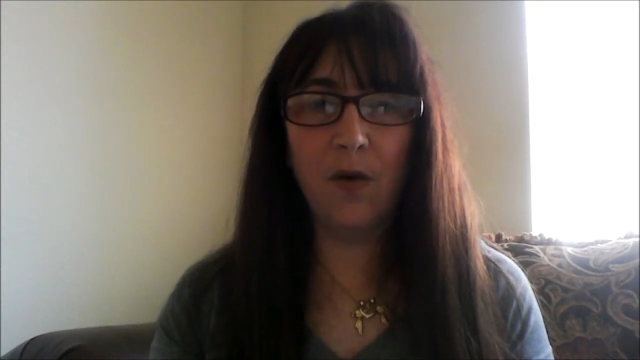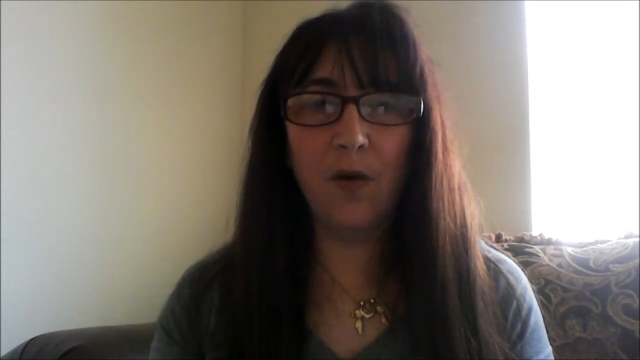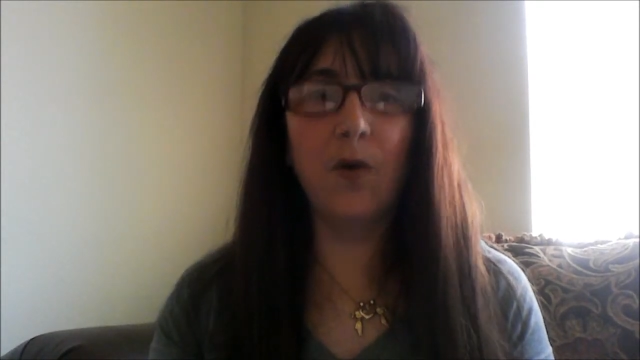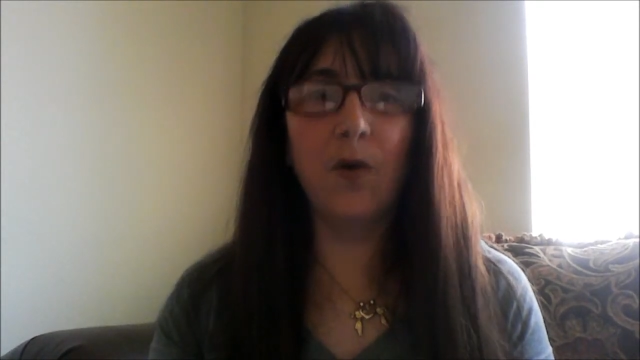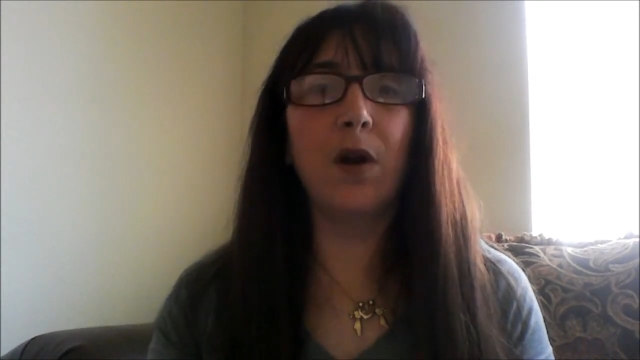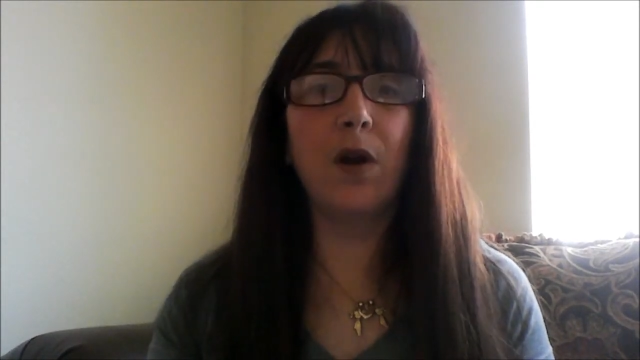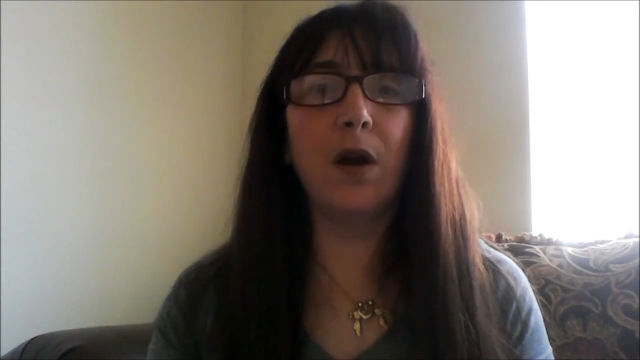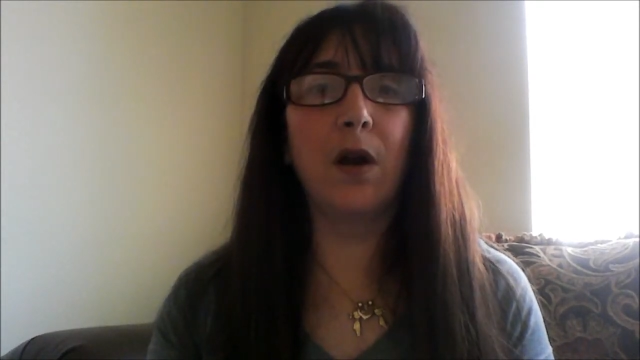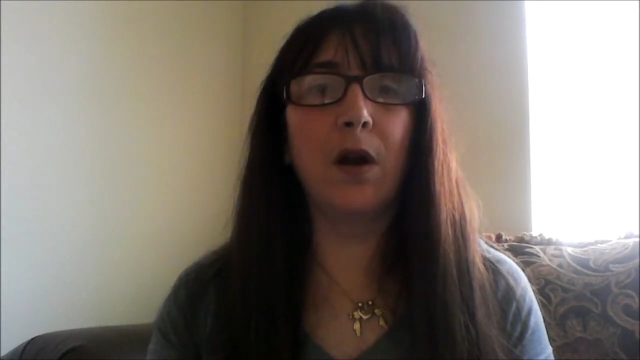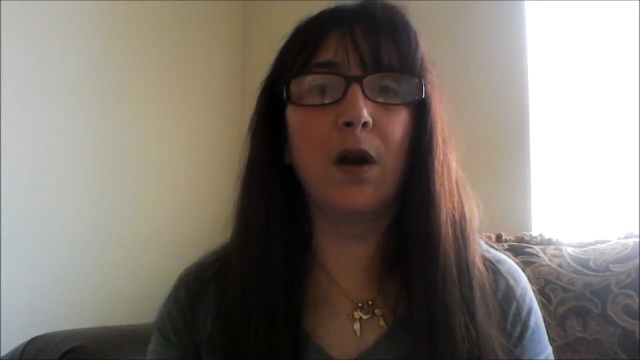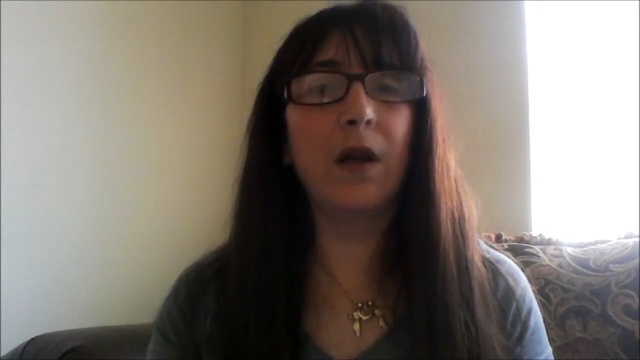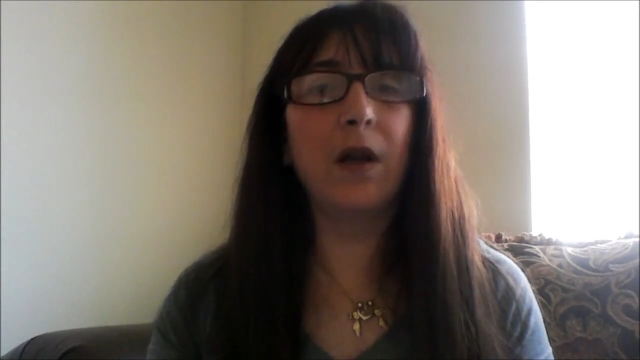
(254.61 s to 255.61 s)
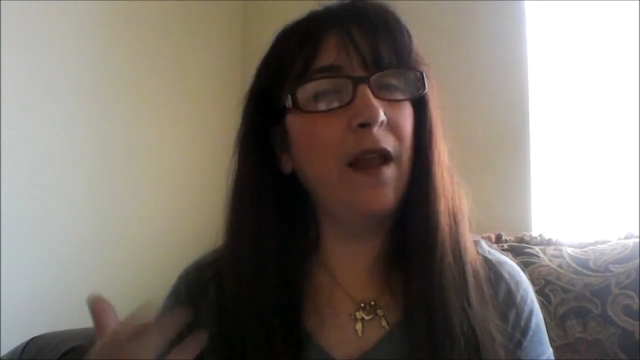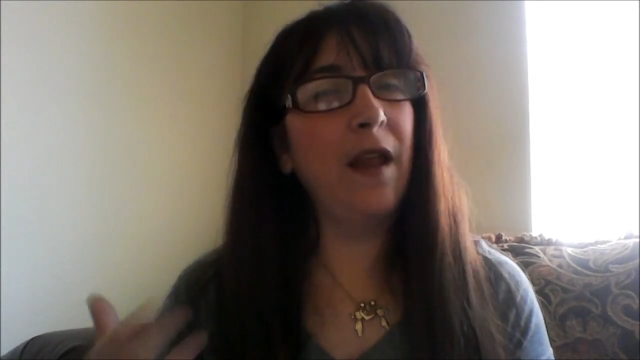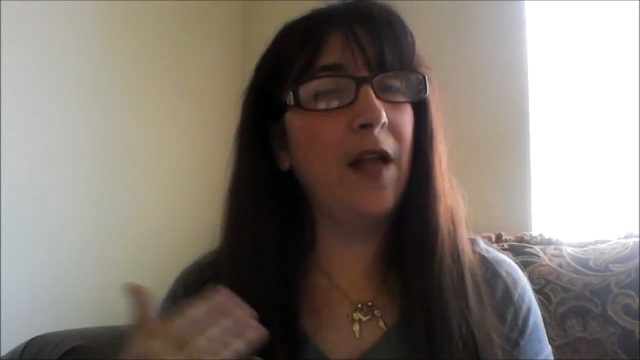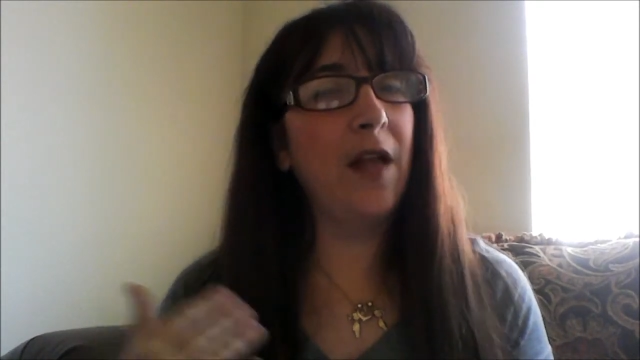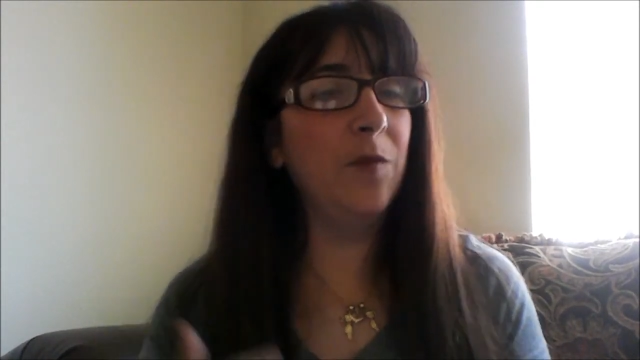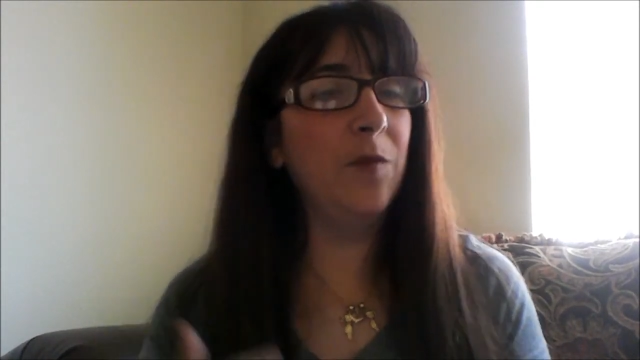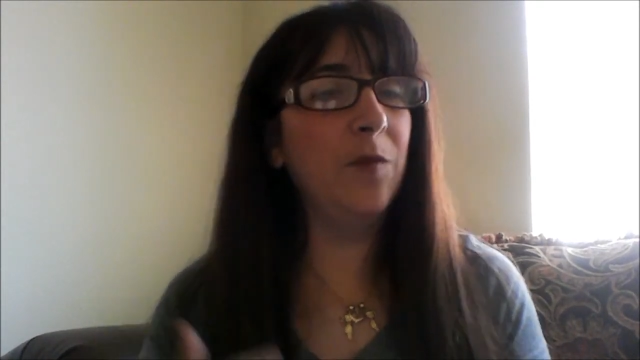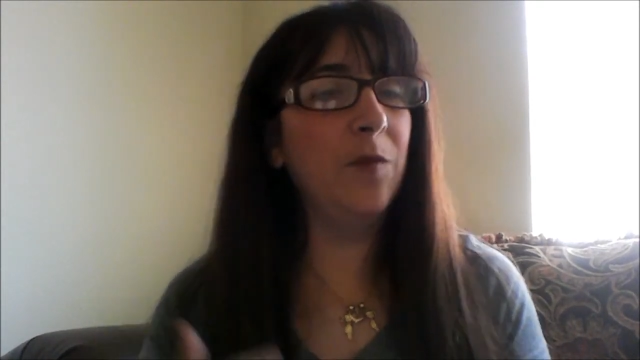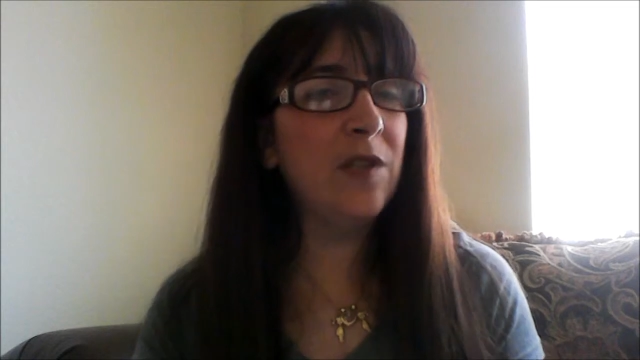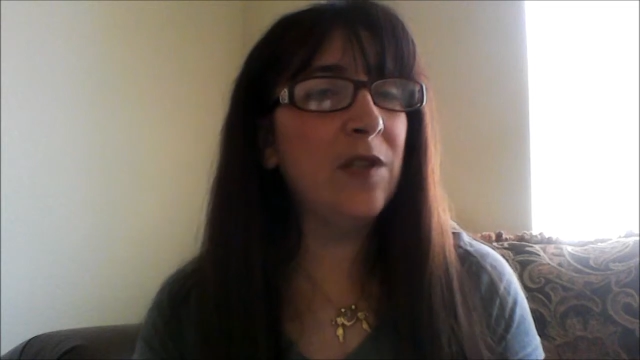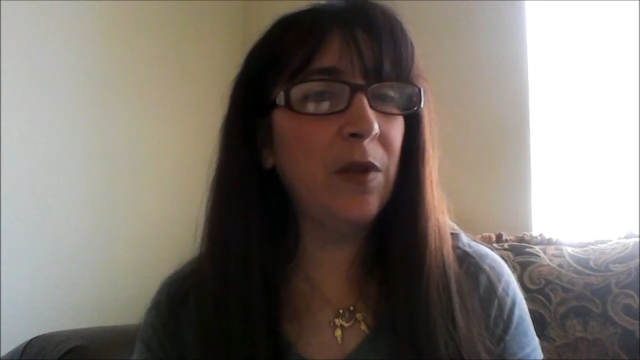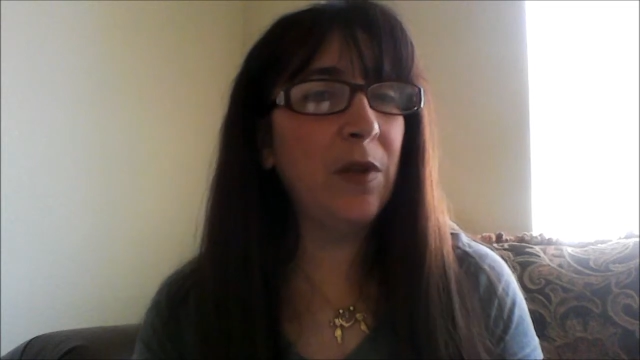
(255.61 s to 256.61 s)
or can I have
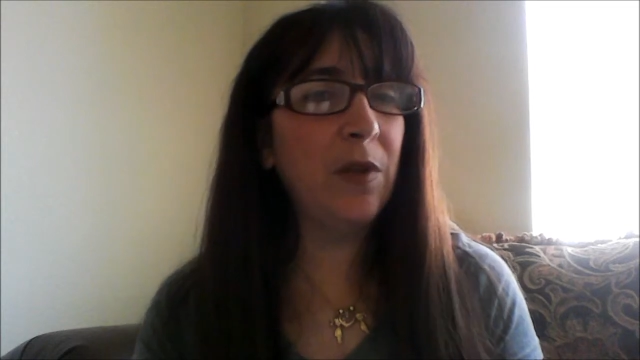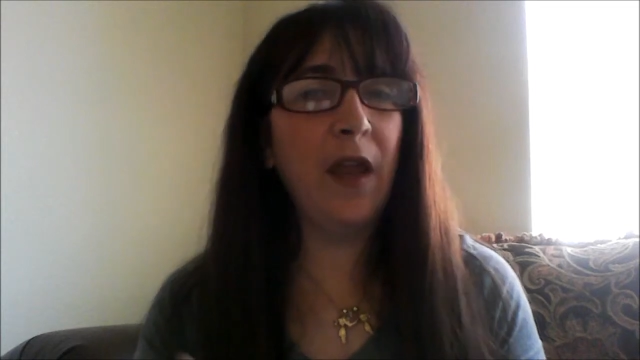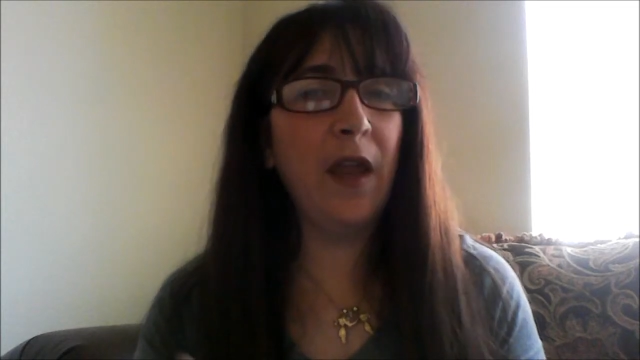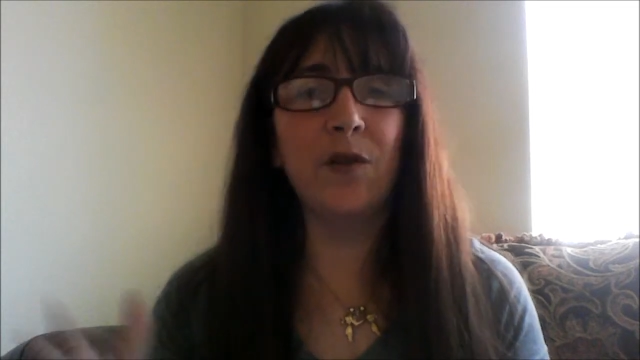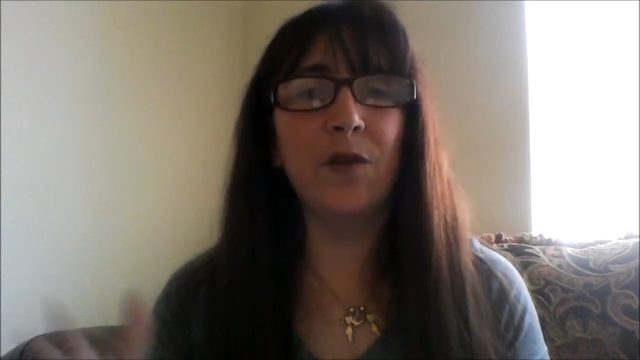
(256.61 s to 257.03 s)
music playing